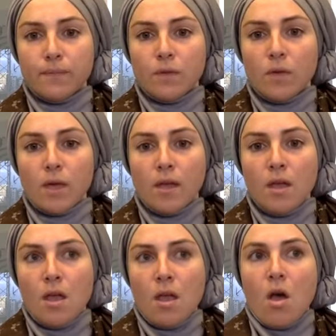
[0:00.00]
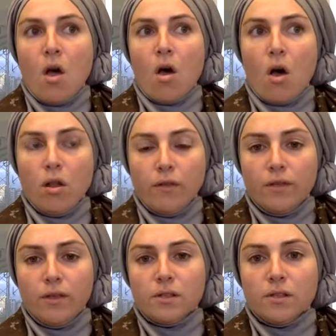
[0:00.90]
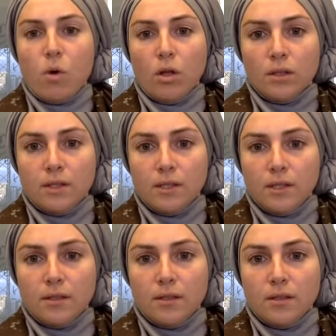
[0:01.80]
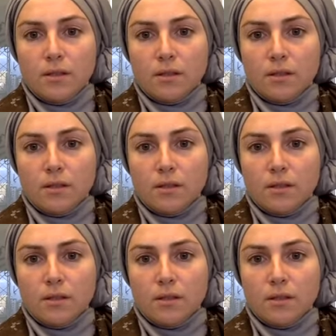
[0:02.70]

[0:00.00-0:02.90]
Okay. All of these qualities.